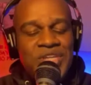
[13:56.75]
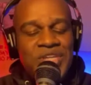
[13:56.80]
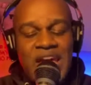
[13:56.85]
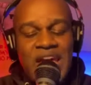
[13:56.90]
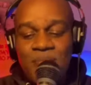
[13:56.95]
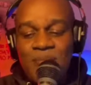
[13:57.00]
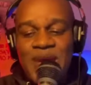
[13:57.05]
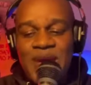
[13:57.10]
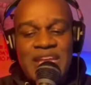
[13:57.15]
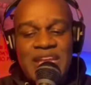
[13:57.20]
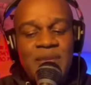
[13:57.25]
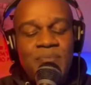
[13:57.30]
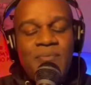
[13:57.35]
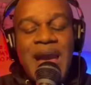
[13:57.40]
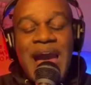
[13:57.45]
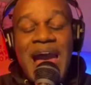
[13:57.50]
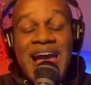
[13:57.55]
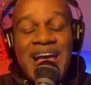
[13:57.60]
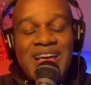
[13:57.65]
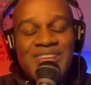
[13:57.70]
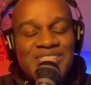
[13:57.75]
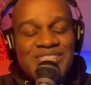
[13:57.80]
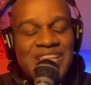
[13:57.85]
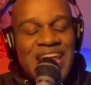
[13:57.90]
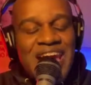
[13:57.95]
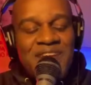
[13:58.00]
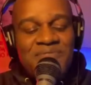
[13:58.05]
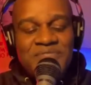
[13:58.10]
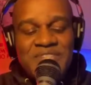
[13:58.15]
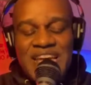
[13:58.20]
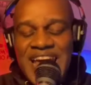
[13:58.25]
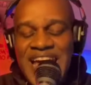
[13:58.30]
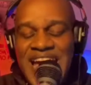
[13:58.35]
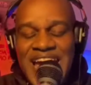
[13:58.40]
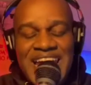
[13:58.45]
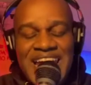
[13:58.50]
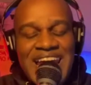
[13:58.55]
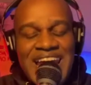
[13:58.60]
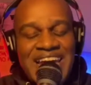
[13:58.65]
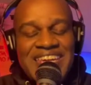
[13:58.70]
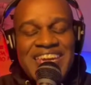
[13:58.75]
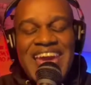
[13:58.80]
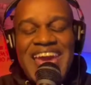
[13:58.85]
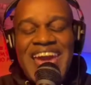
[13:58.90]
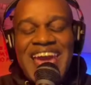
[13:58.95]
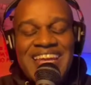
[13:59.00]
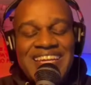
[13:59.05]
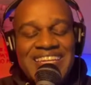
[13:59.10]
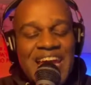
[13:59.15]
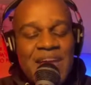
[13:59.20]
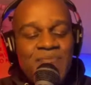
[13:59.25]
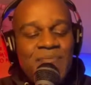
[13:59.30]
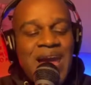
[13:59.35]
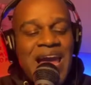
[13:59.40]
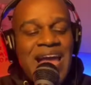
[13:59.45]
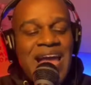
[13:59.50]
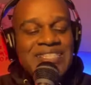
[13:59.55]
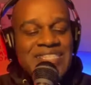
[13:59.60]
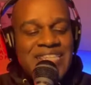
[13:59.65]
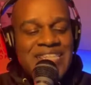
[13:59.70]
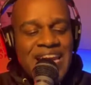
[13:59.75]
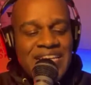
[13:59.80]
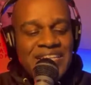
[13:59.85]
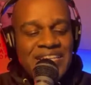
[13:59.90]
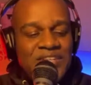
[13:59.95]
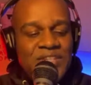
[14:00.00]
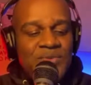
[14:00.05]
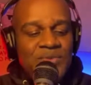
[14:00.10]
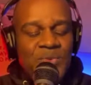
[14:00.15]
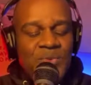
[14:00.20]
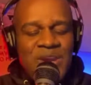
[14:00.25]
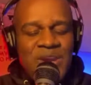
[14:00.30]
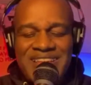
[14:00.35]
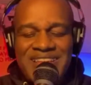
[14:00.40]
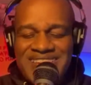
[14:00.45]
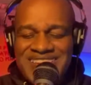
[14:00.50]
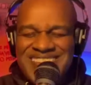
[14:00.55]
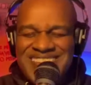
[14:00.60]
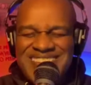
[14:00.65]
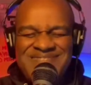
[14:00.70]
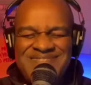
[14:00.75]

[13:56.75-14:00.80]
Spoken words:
Many miles left, and I can't get my second wind.